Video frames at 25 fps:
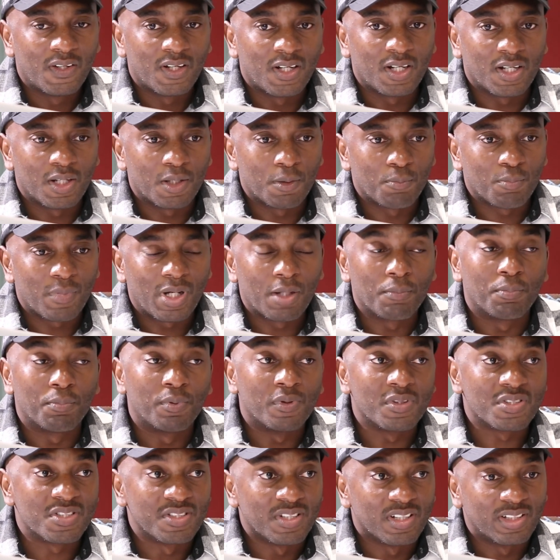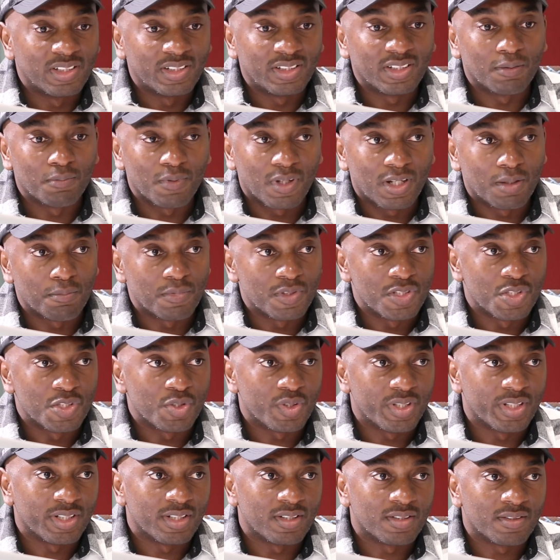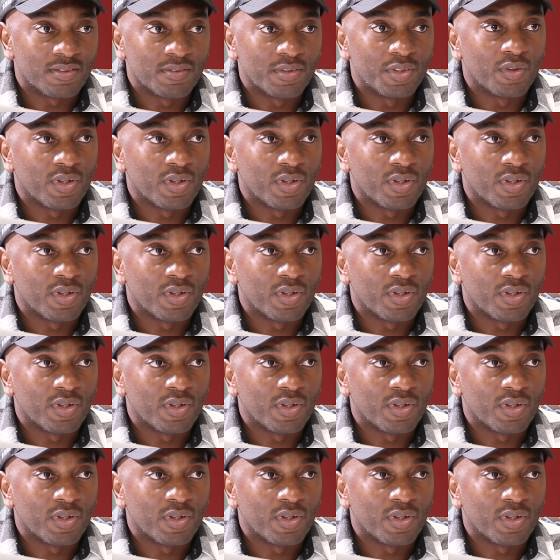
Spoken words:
I personally I'm enjoying it.